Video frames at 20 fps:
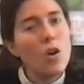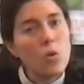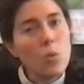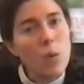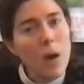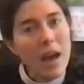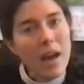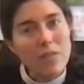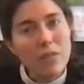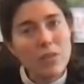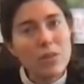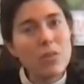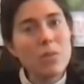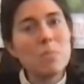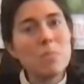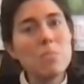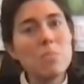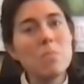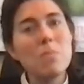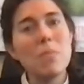Whoever
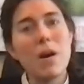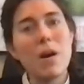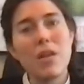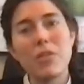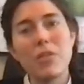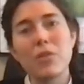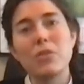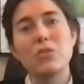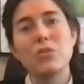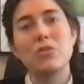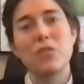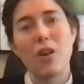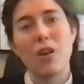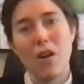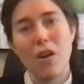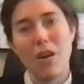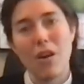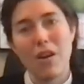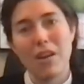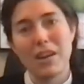the mothers
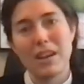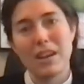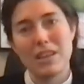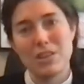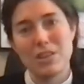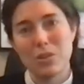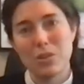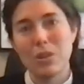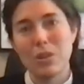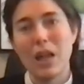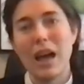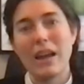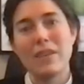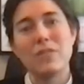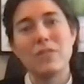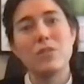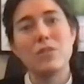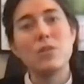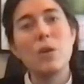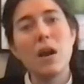are in your life,
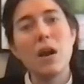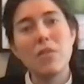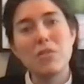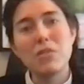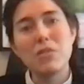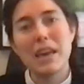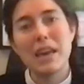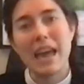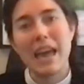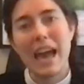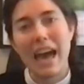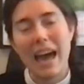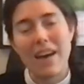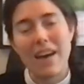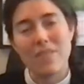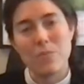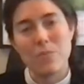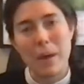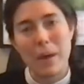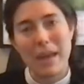whoever they
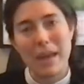have been,